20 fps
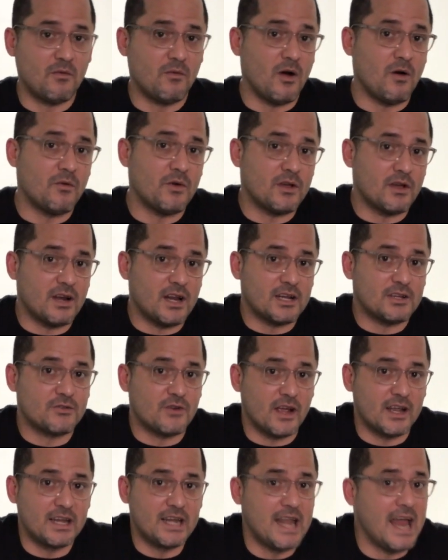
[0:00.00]
What we're gonna
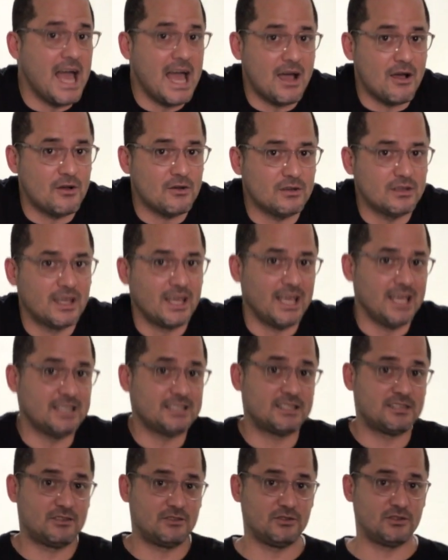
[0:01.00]
try now
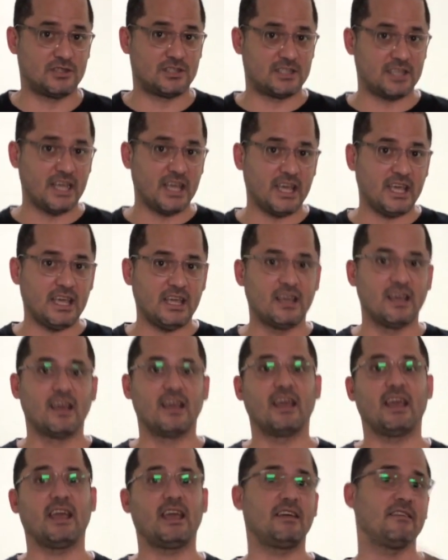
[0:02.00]
is to see
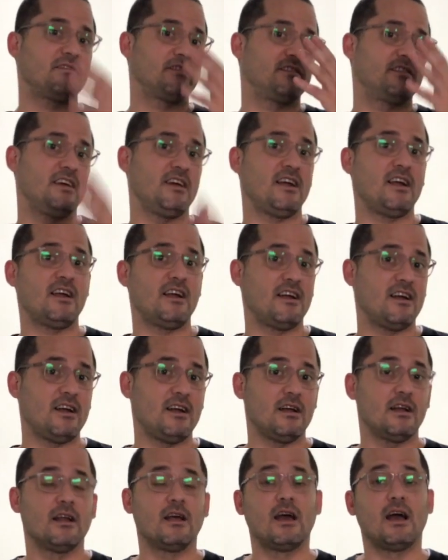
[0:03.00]
if
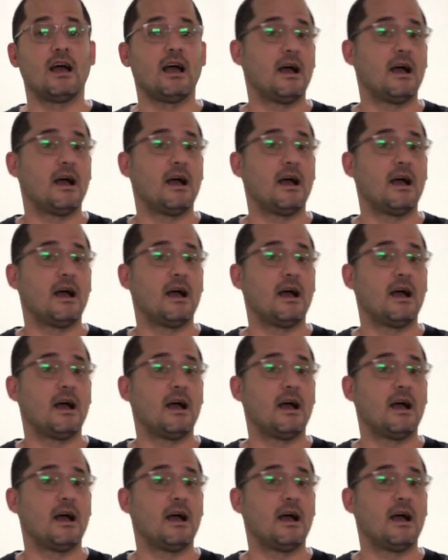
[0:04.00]
their